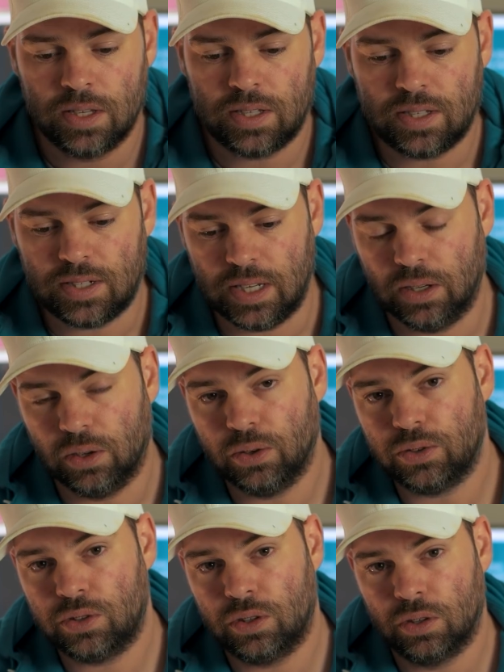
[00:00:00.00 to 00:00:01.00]

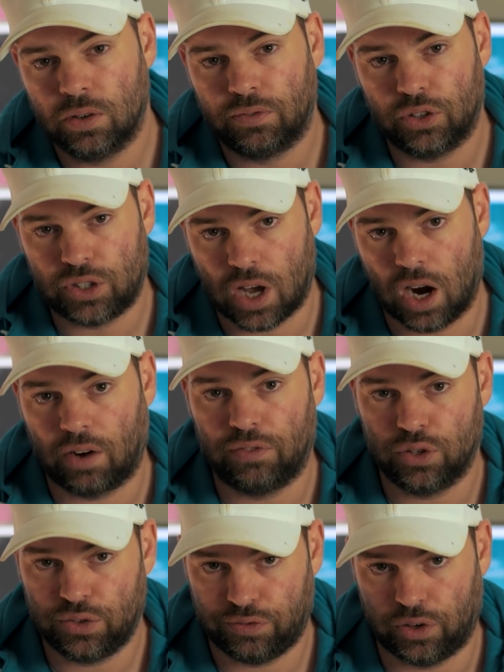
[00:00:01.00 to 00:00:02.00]
stills
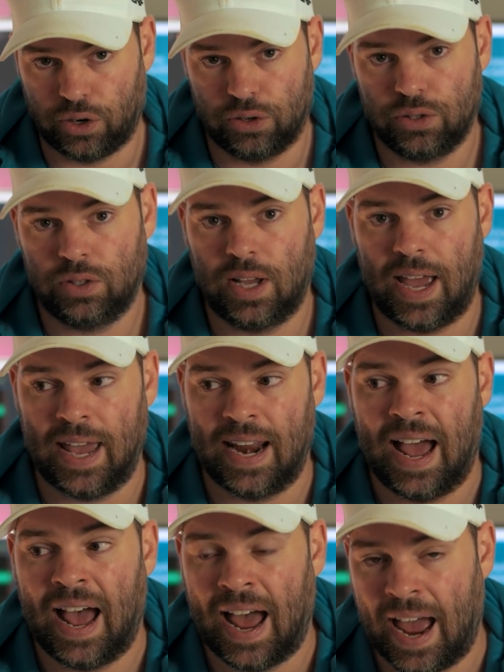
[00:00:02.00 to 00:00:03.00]
photographers first and
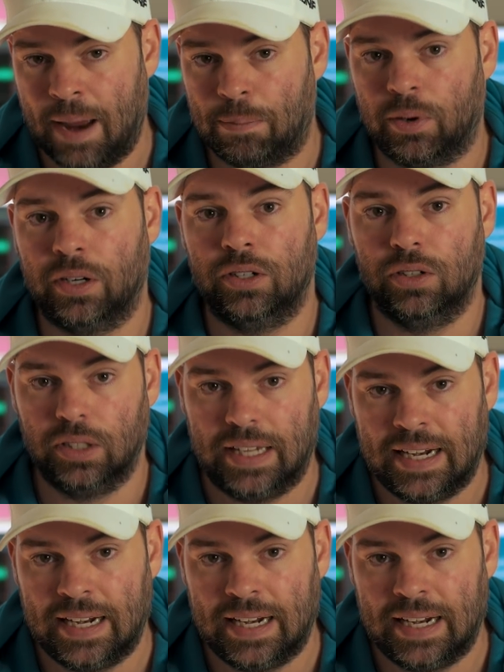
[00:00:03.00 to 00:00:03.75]
hybrid,